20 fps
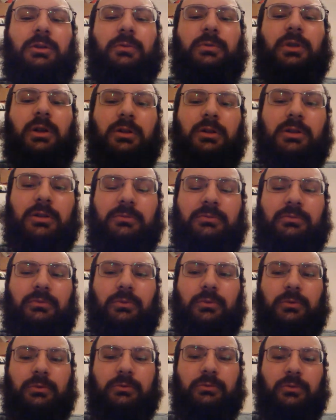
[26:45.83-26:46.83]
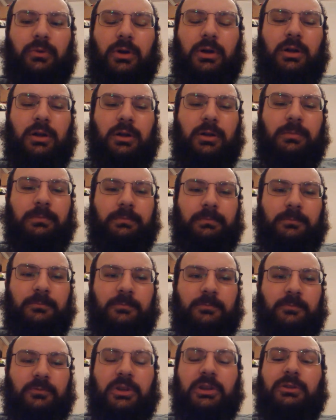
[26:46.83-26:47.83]
When y'all come for, for uh,
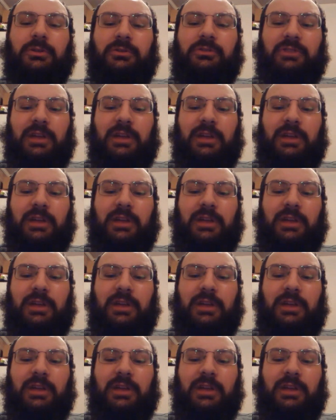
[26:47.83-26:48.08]
Ringo